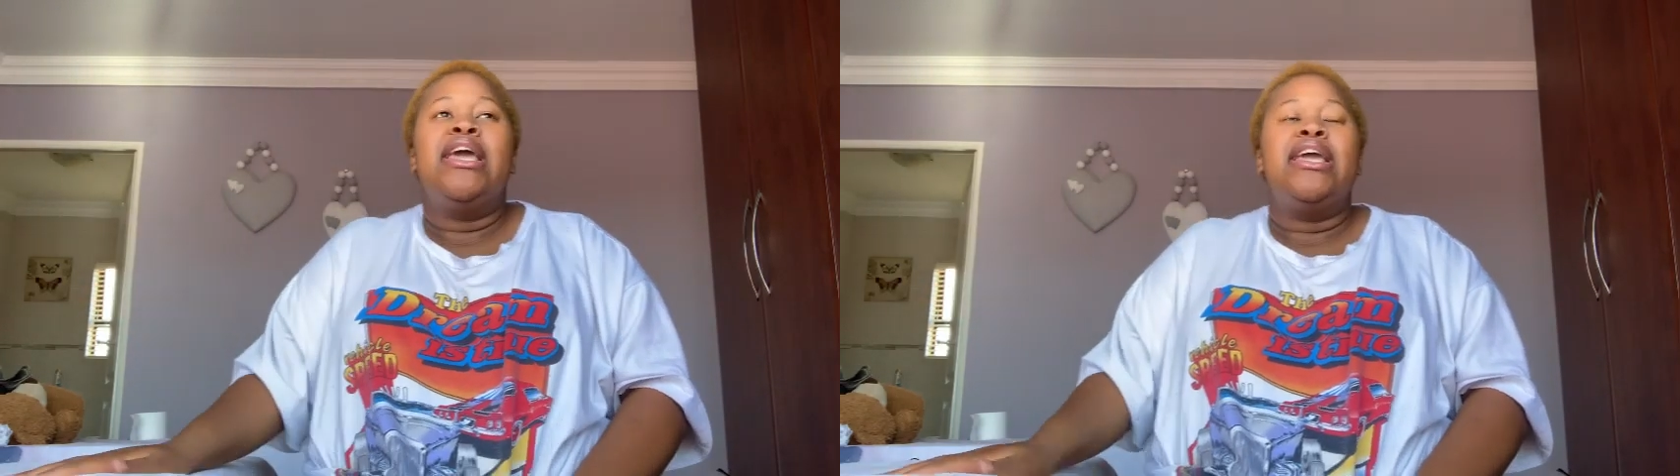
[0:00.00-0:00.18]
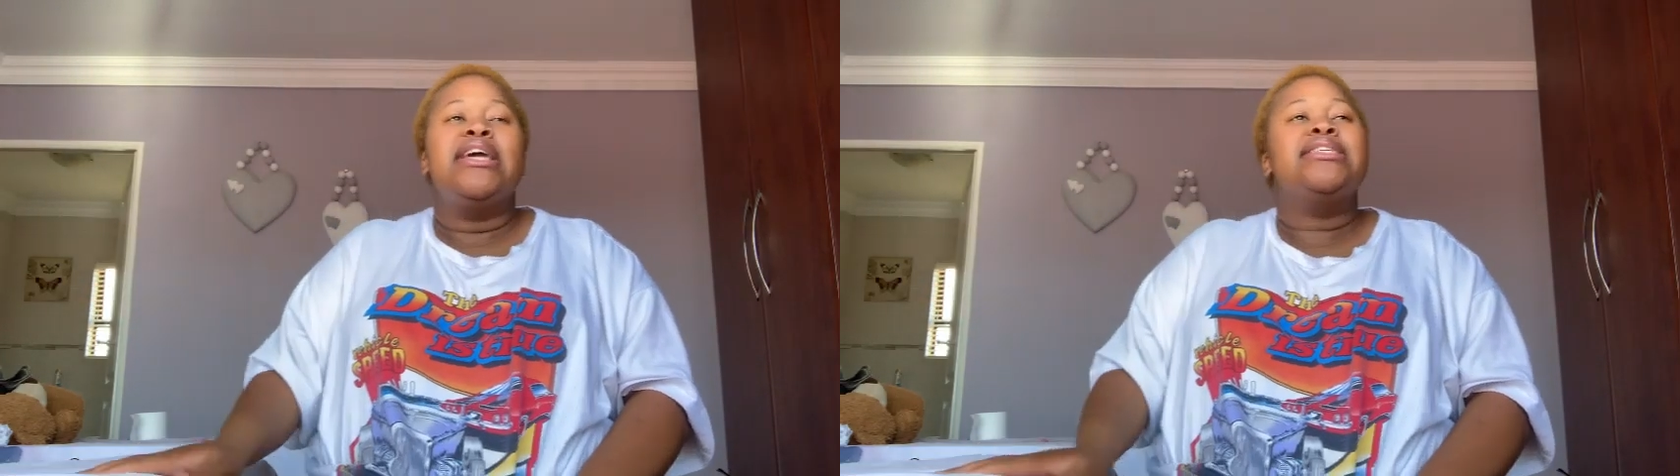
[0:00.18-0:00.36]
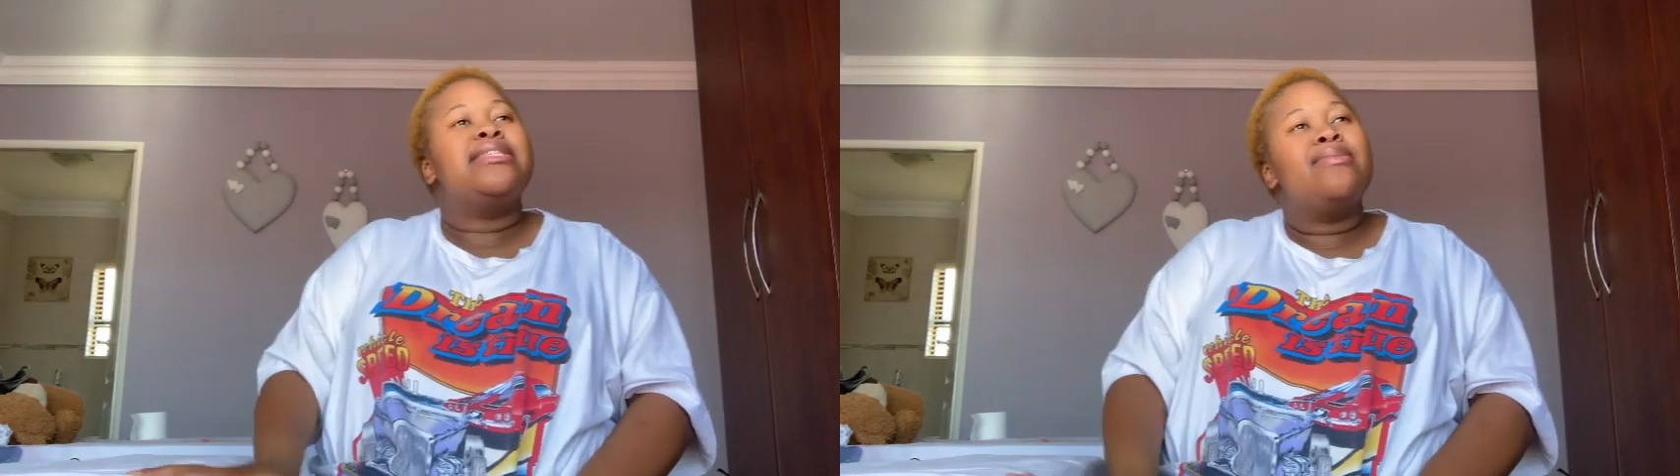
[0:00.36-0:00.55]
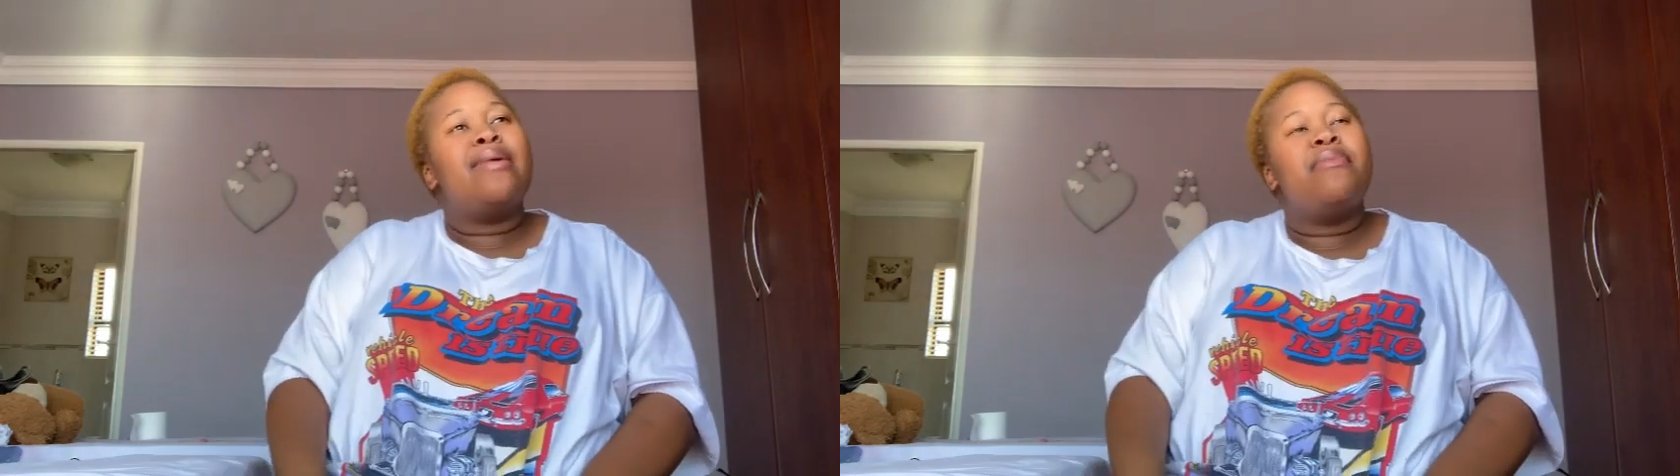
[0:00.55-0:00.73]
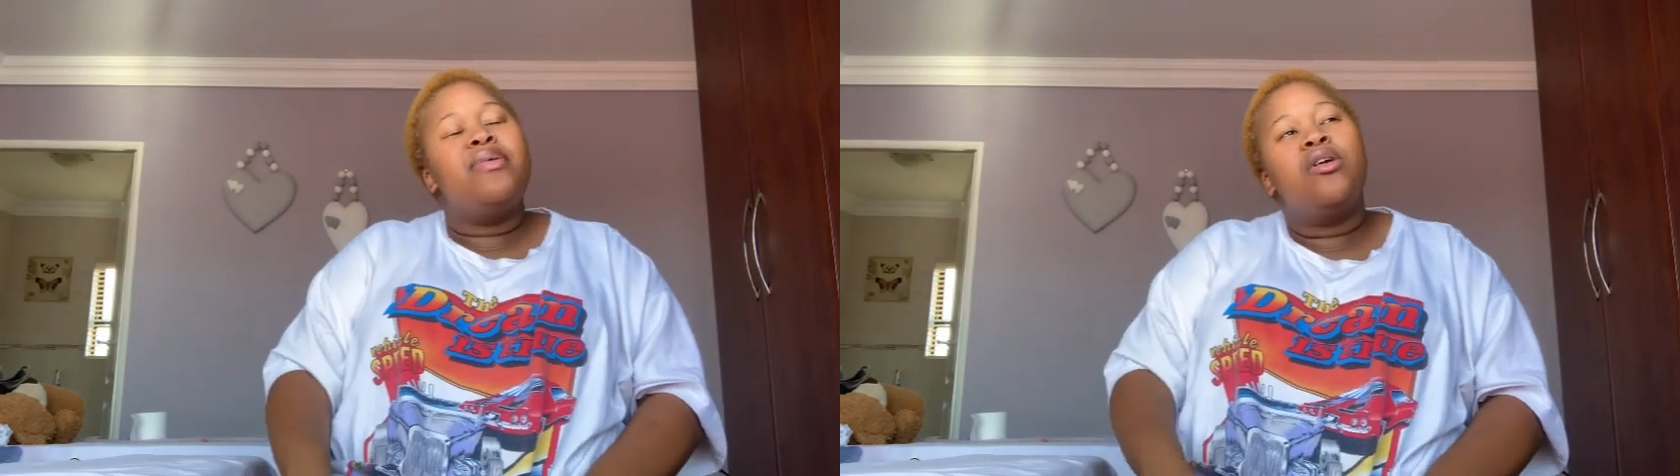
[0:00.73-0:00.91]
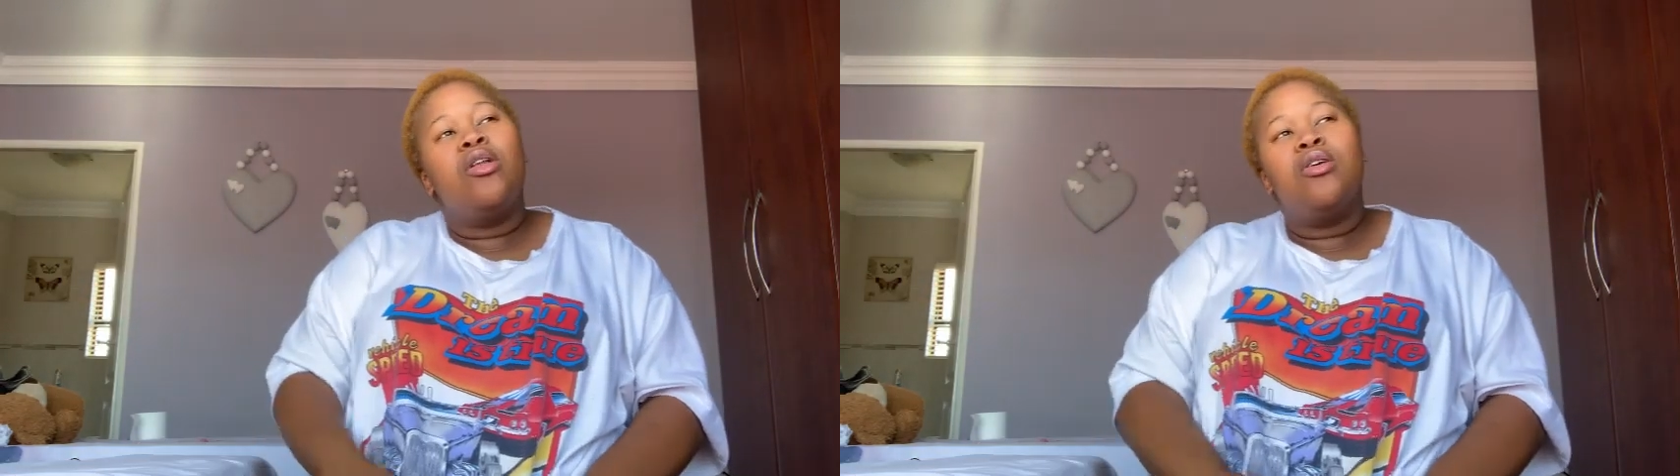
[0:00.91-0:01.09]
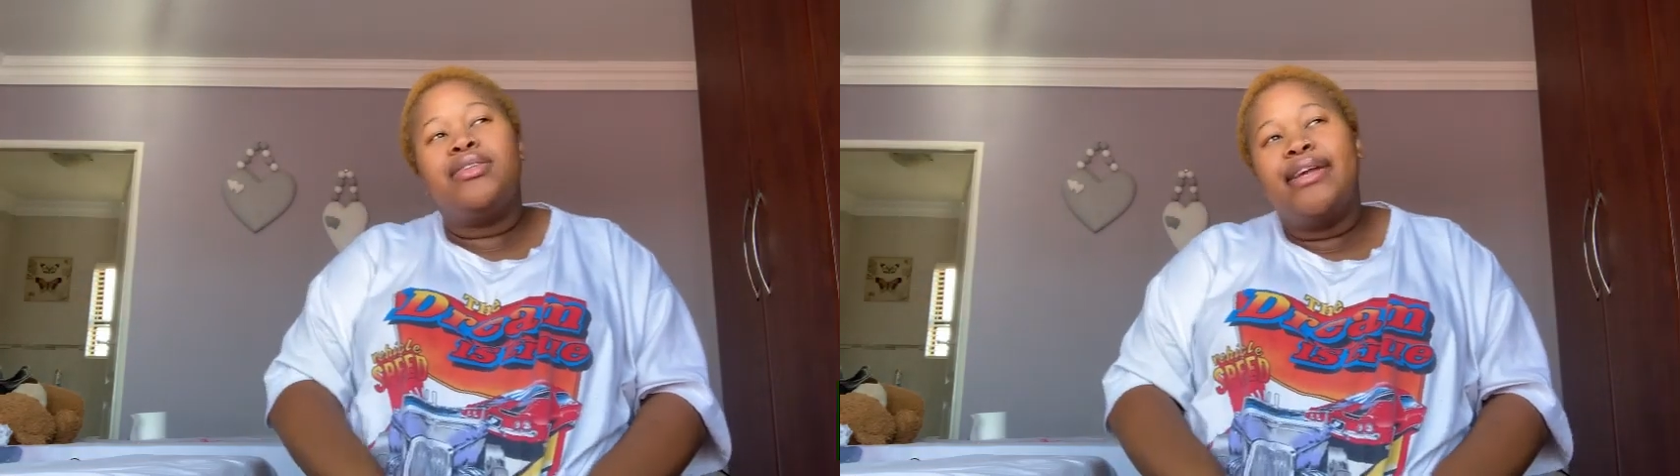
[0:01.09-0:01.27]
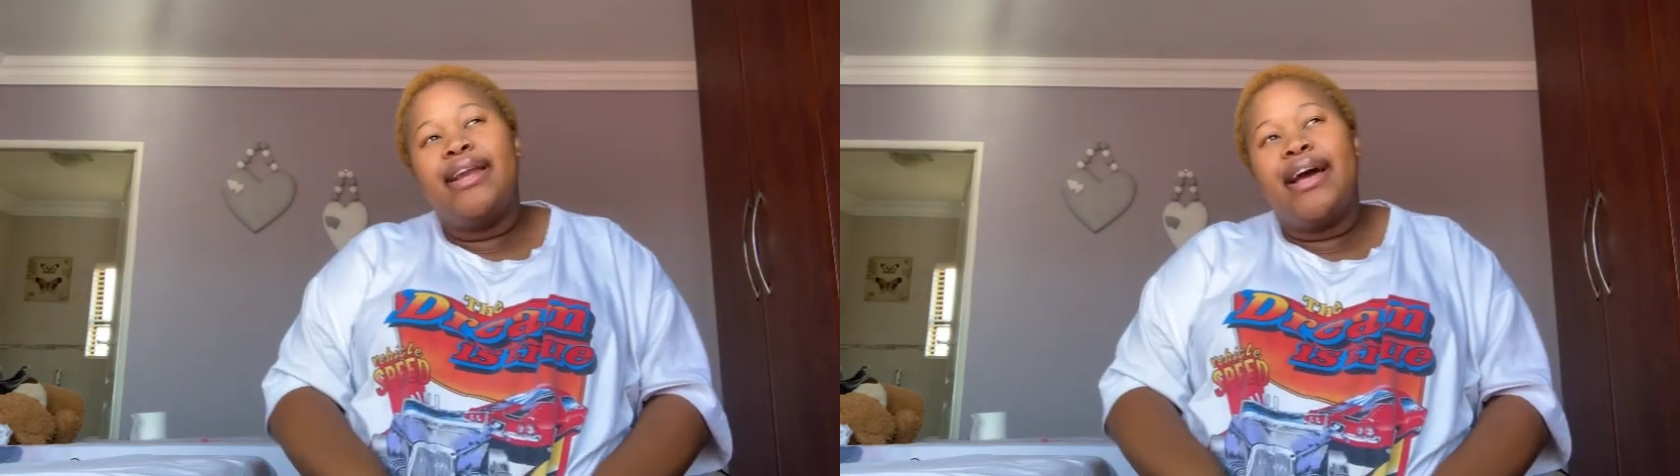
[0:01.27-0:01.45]
Yes, there might be
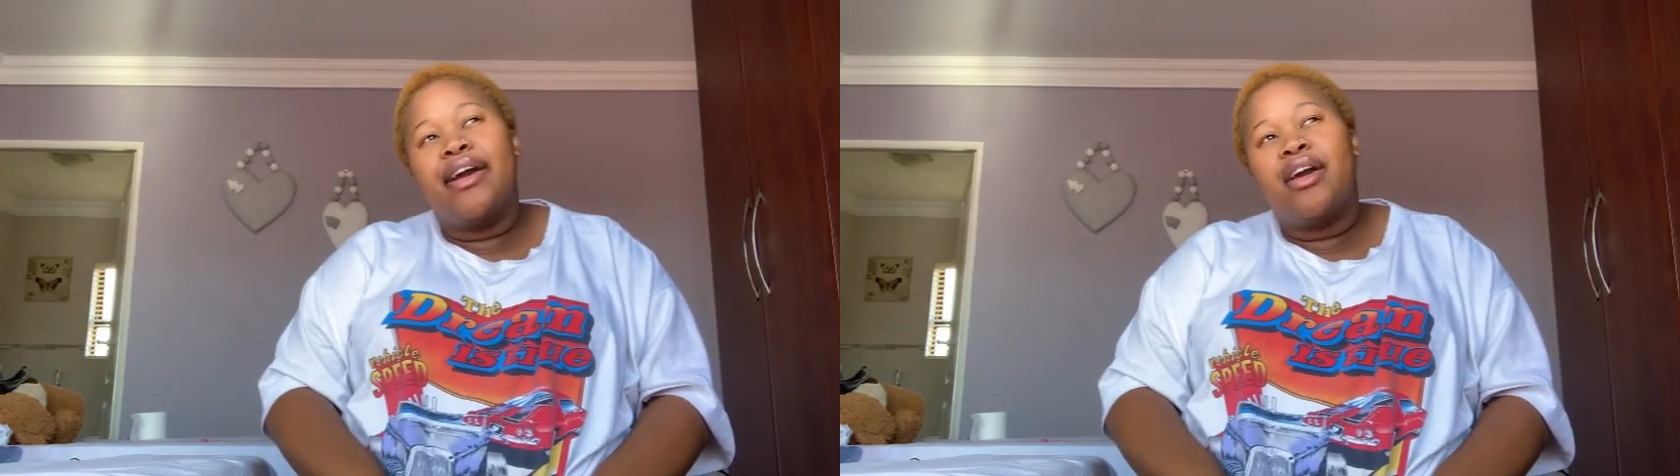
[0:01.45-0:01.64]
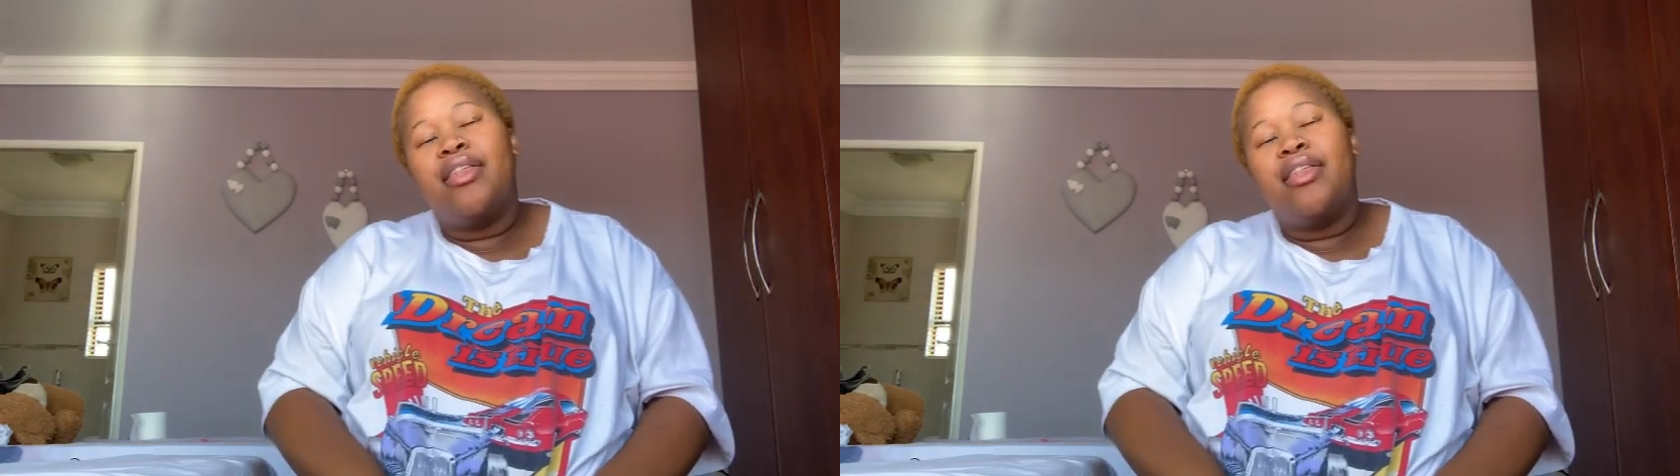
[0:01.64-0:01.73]
clothes that like